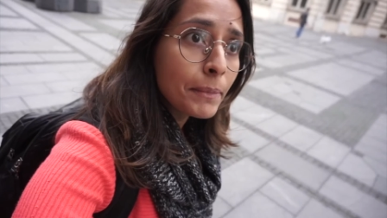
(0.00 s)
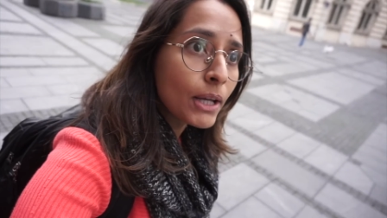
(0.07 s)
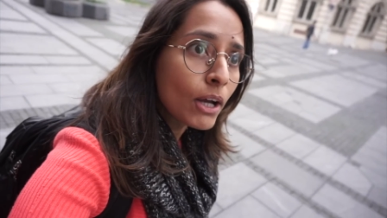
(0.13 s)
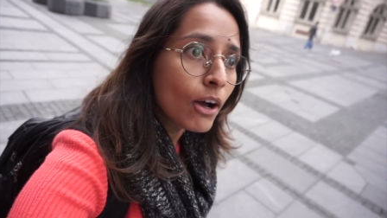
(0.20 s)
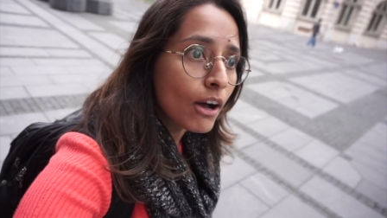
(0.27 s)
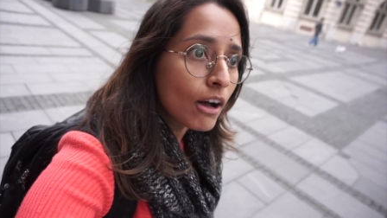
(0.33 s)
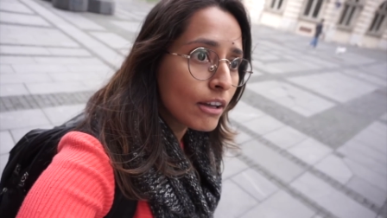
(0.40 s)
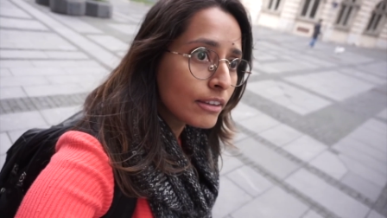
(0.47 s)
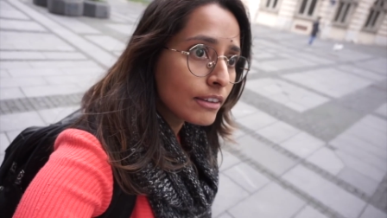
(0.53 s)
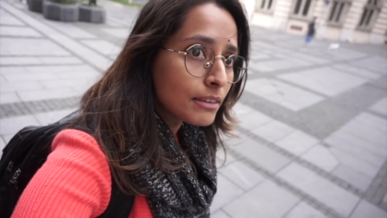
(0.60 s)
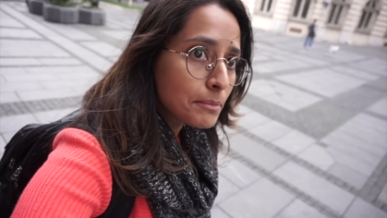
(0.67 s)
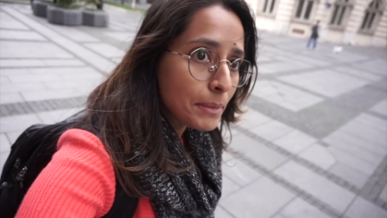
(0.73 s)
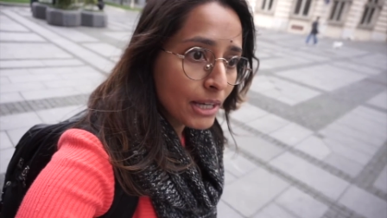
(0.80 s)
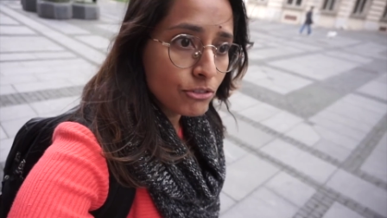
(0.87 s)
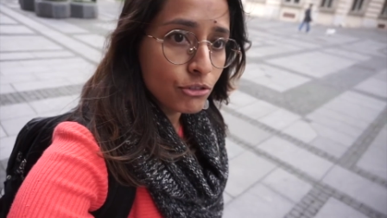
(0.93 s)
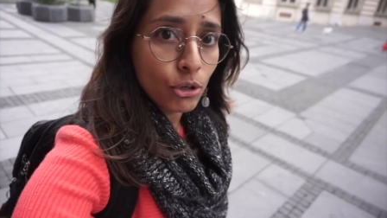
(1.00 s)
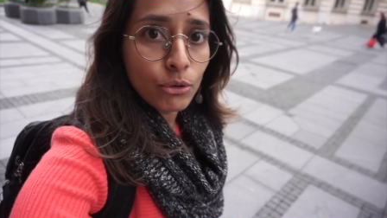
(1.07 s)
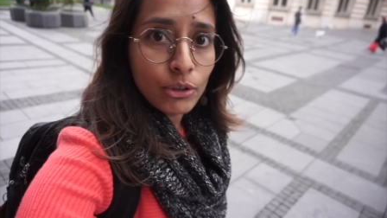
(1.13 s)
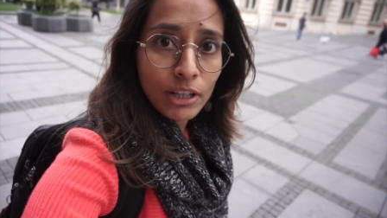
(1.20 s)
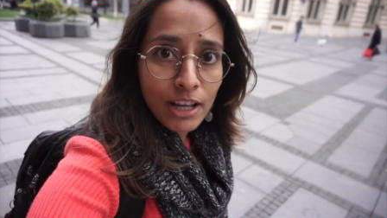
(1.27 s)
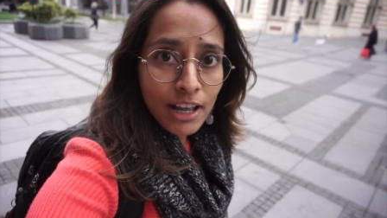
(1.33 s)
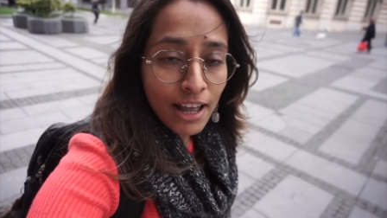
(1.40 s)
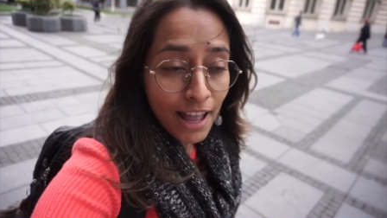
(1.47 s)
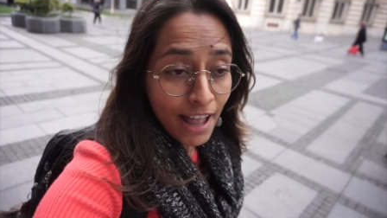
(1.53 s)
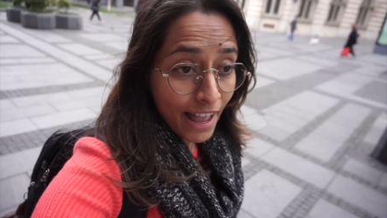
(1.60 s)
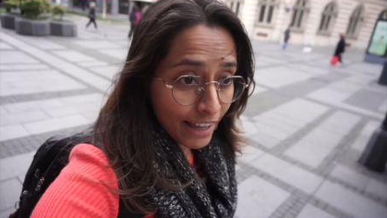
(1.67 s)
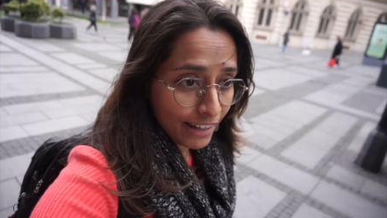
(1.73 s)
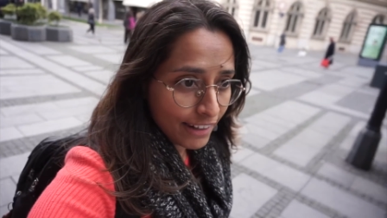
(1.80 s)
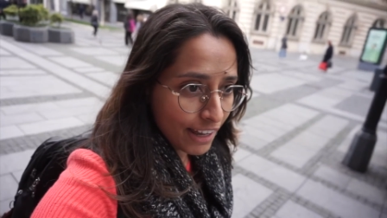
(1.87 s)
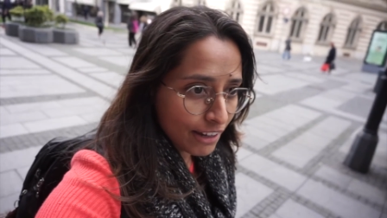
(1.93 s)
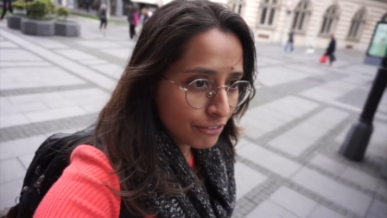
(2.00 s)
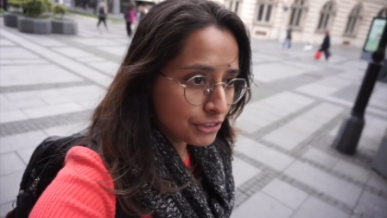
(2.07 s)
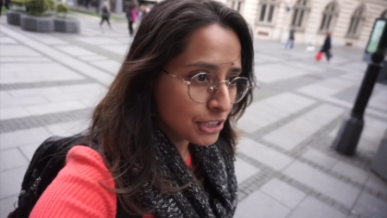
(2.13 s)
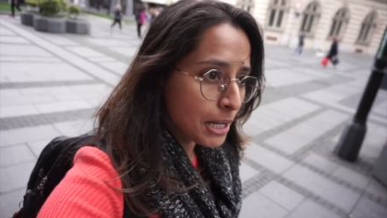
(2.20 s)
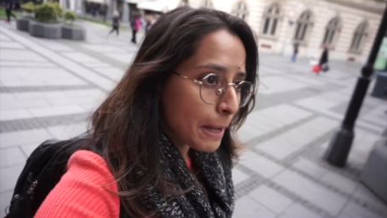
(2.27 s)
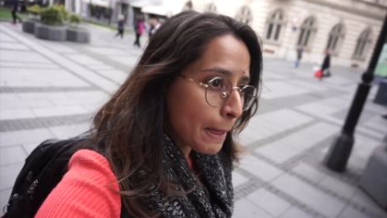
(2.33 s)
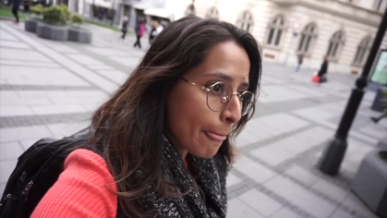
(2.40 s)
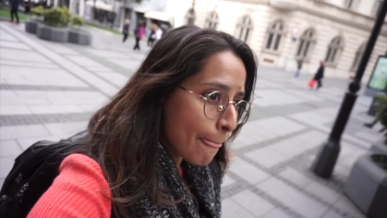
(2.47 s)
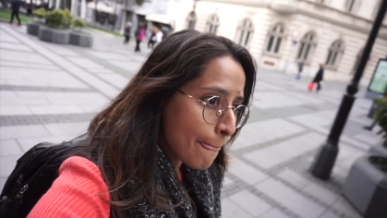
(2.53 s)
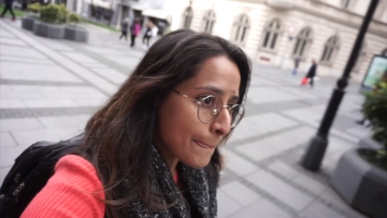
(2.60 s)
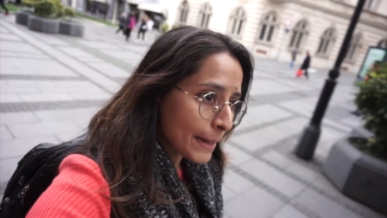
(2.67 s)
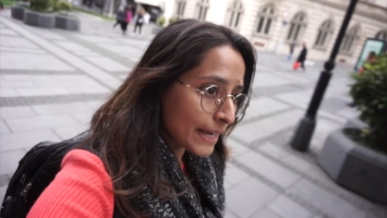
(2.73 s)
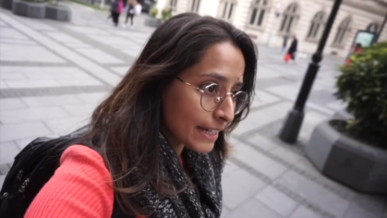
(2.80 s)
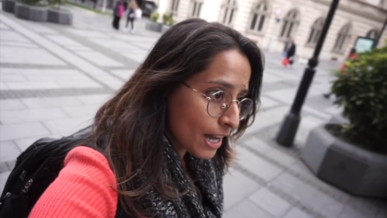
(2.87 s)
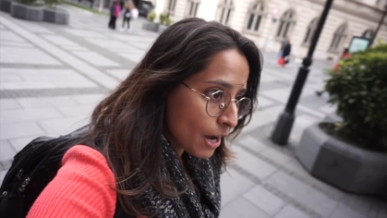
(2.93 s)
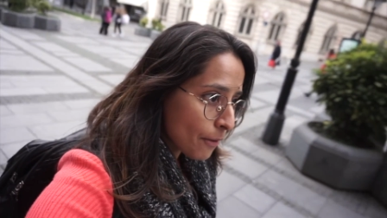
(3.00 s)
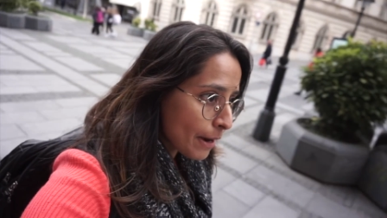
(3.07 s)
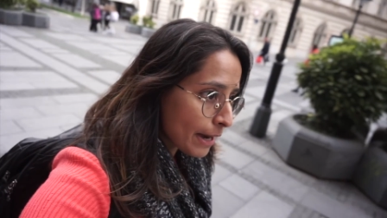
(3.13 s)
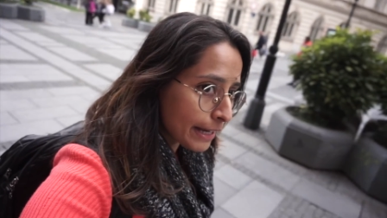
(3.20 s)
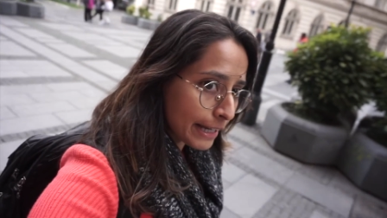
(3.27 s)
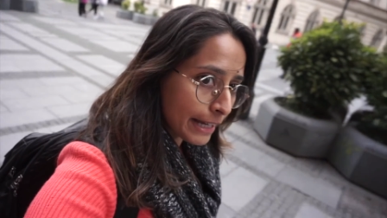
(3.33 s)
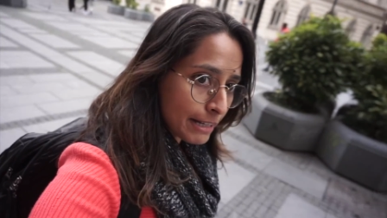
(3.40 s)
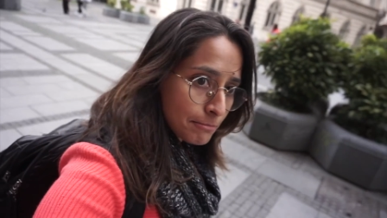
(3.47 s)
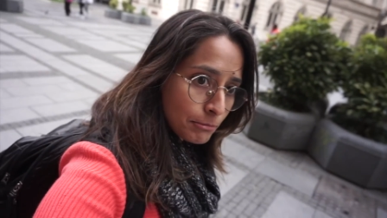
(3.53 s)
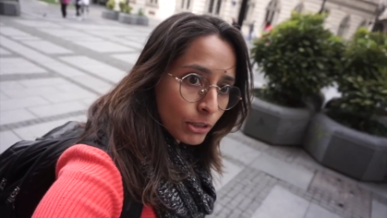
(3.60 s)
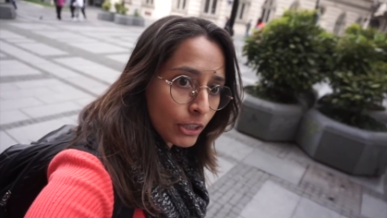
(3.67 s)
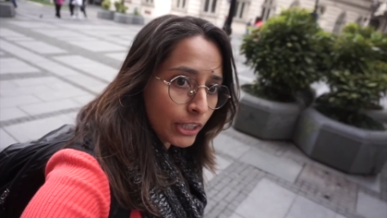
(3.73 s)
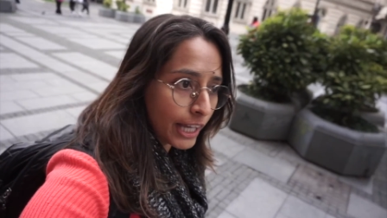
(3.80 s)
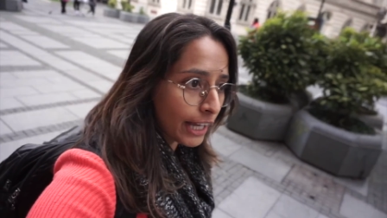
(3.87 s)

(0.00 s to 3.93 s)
a solo traveler. Once was in 2021, once was in 2022.